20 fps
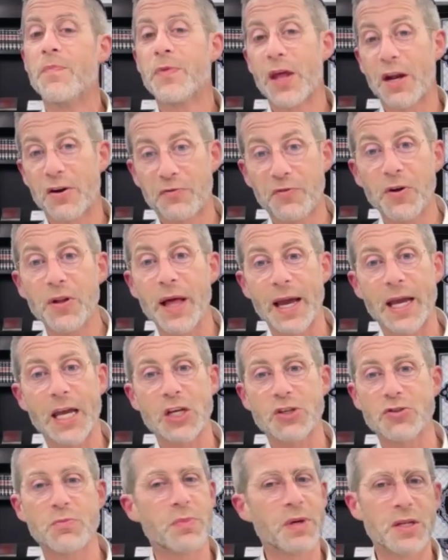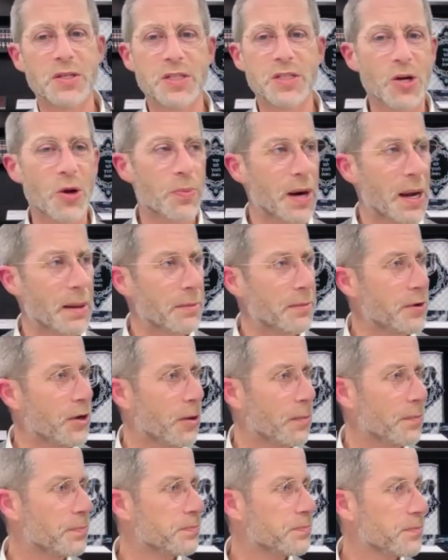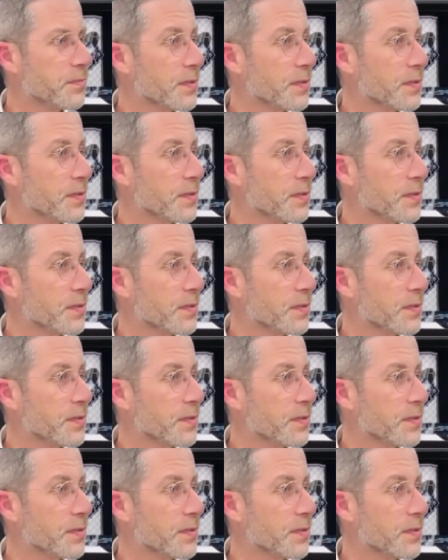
then a full hekesh from B to C, no problem at all.